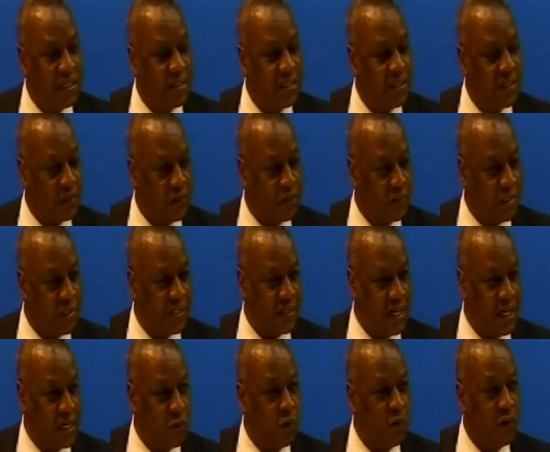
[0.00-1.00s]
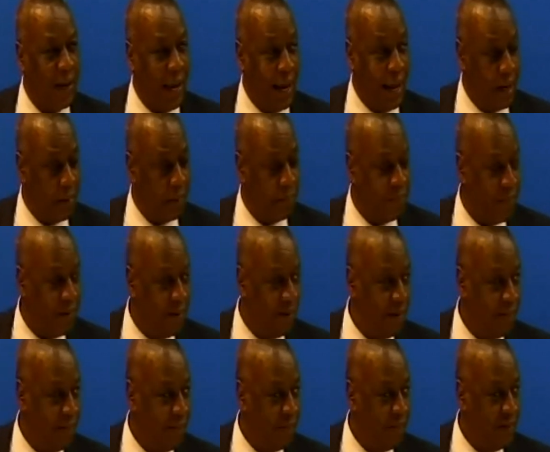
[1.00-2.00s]
security side could help
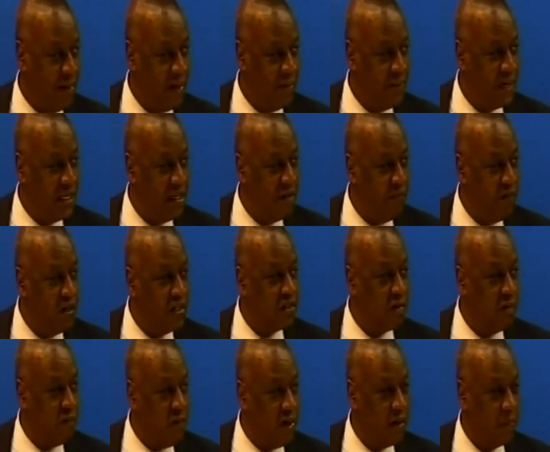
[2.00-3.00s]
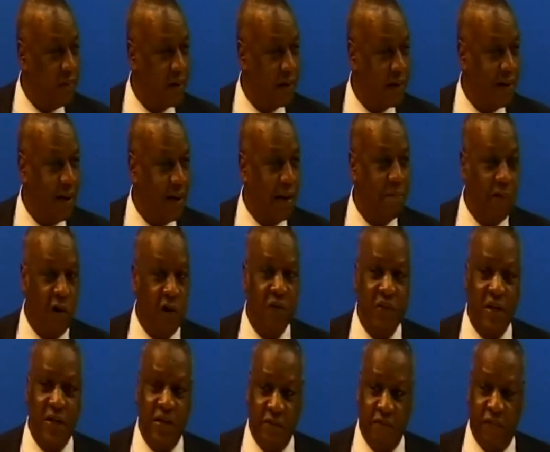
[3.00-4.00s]
in the division of labor among
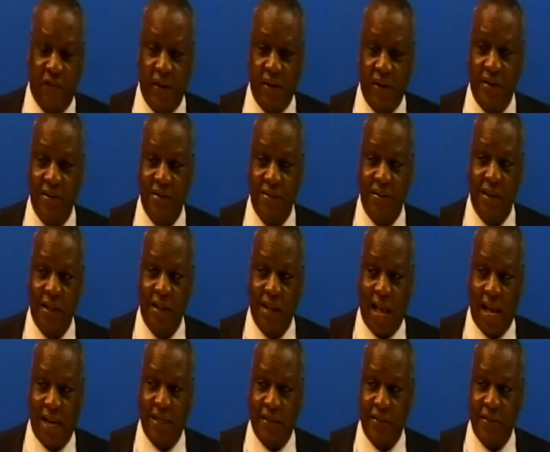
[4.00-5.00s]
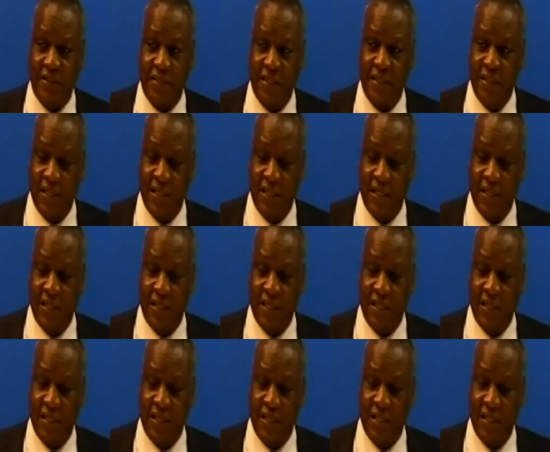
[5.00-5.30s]
the different actors in the